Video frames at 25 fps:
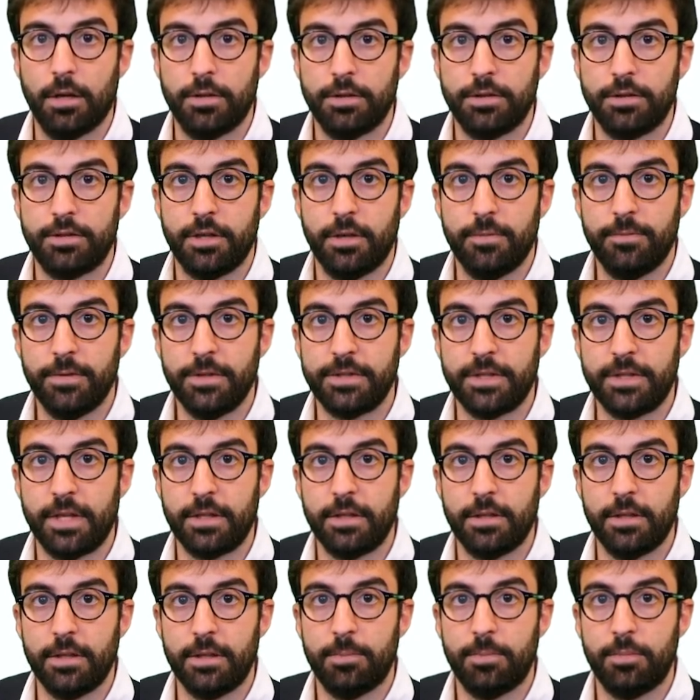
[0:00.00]
the service
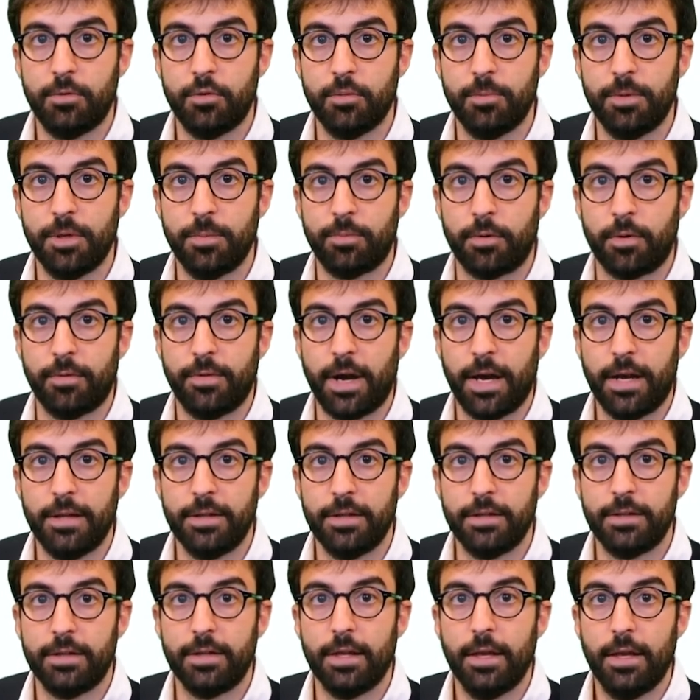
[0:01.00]
that need to be
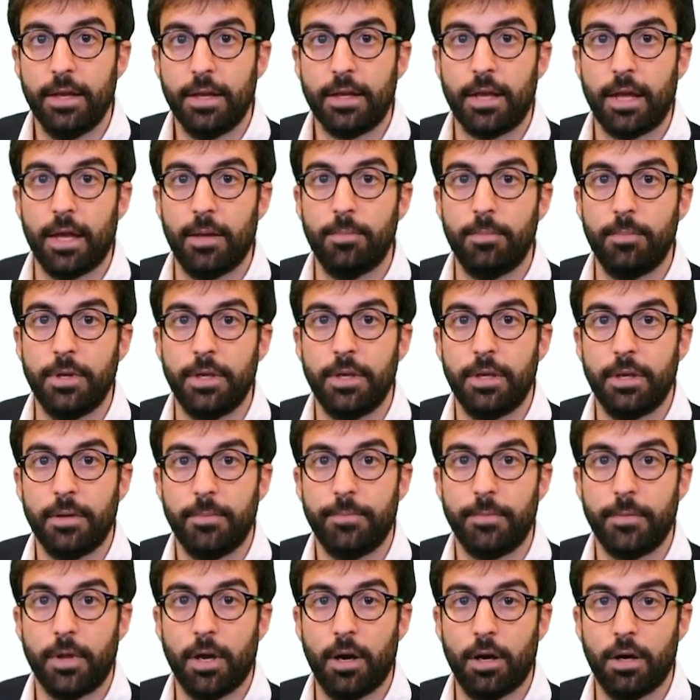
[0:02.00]
provided can be
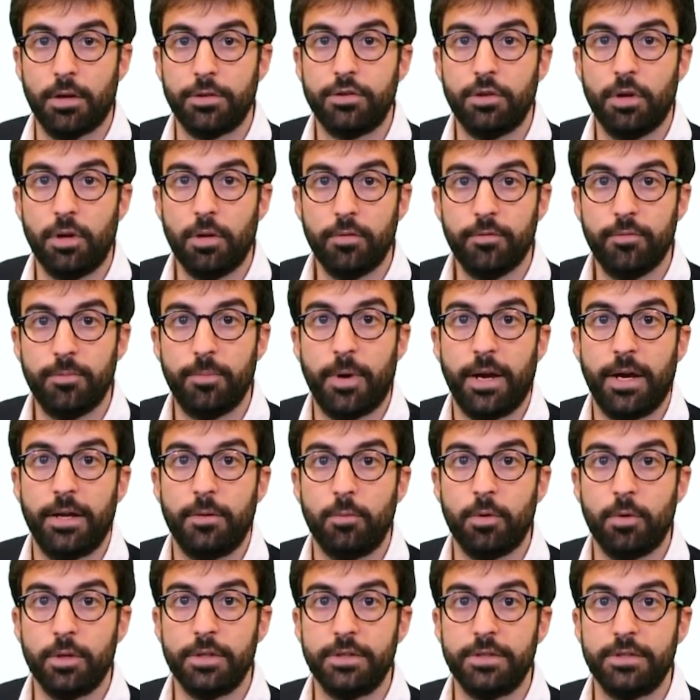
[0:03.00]
solved by
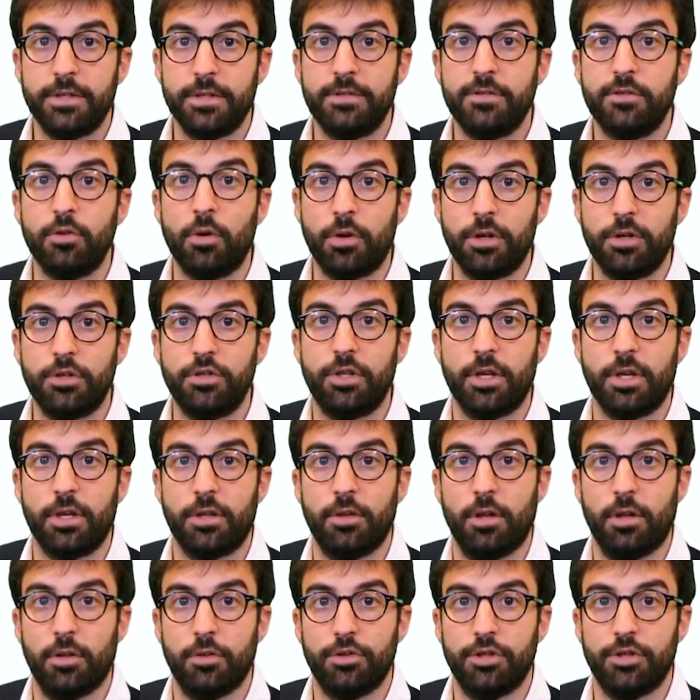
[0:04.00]
what is a storage
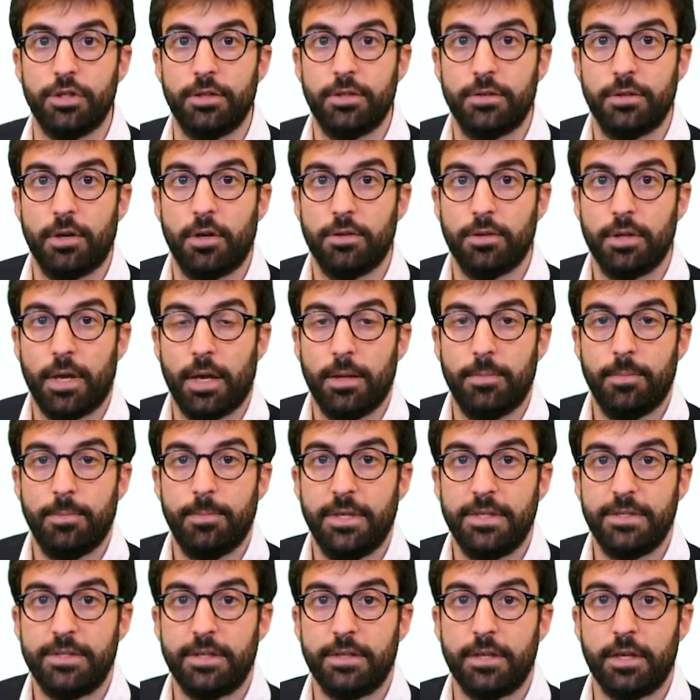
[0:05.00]
technology. It
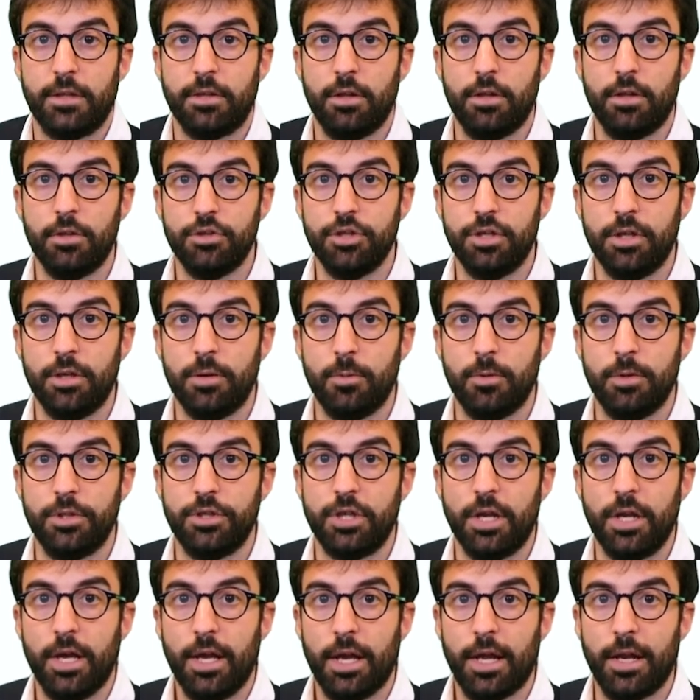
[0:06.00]
means a technology in
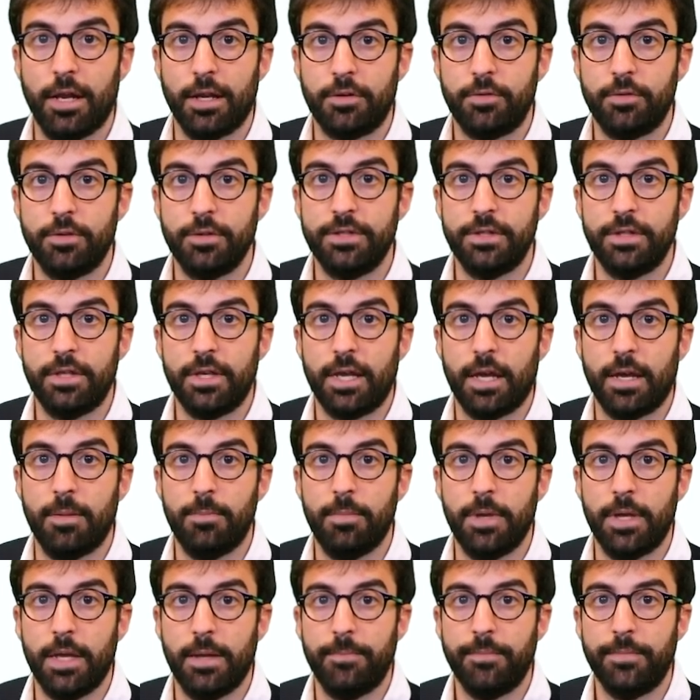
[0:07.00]
which electricity
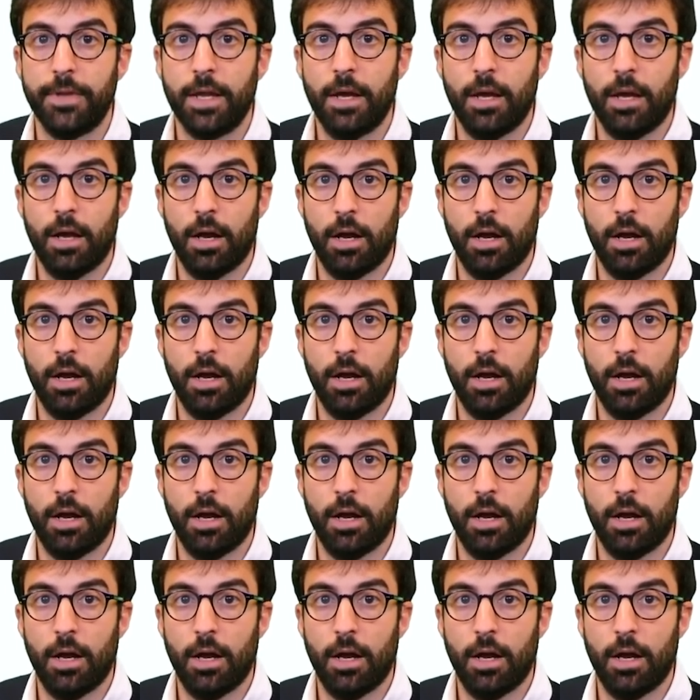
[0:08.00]
can be